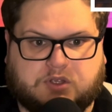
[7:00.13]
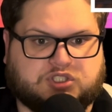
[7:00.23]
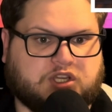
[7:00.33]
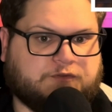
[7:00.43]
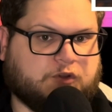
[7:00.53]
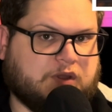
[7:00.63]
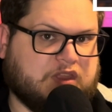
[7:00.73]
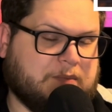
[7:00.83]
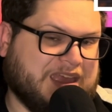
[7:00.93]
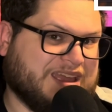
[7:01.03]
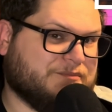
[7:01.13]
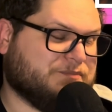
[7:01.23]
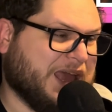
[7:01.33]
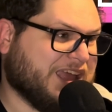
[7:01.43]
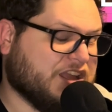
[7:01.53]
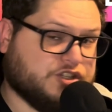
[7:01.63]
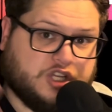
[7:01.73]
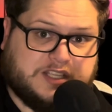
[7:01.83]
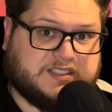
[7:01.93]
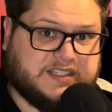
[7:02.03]
Shifu, and they make it back
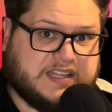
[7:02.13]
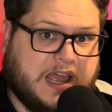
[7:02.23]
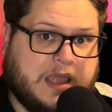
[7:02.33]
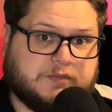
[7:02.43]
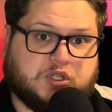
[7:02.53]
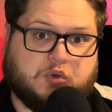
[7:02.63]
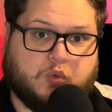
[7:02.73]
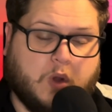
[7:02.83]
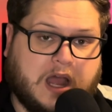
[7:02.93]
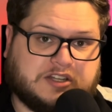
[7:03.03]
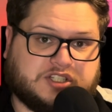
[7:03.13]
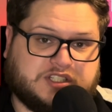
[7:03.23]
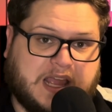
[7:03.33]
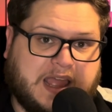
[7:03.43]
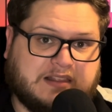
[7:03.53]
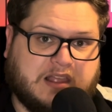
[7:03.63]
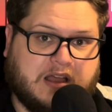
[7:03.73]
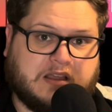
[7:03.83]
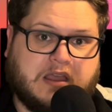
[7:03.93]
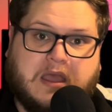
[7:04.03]
just in time to watch Tai
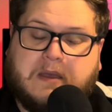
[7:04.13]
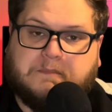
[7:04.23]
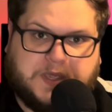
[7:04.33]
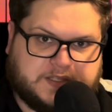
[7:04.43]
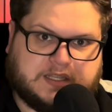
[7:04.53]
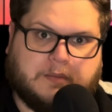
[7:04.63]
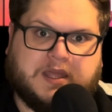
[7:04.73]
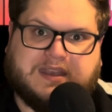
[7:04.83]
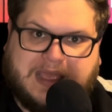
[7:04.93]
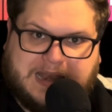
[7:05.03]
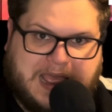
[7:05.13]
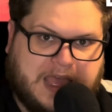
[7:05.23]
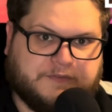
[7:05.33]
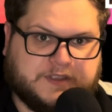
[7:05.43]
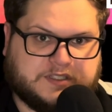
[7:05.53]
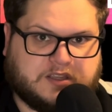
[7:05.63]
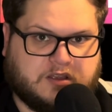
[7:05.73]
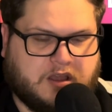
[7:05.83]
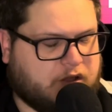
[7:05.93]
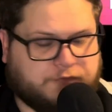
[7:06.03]
Lung be summoned and have his
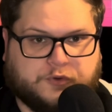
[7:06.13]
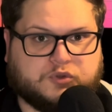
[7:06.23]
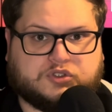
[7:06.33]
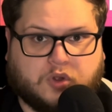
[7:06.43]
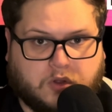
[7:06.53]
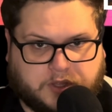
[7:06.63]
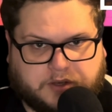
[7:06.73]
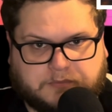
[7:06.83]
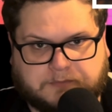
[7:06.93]
kung fu stolen.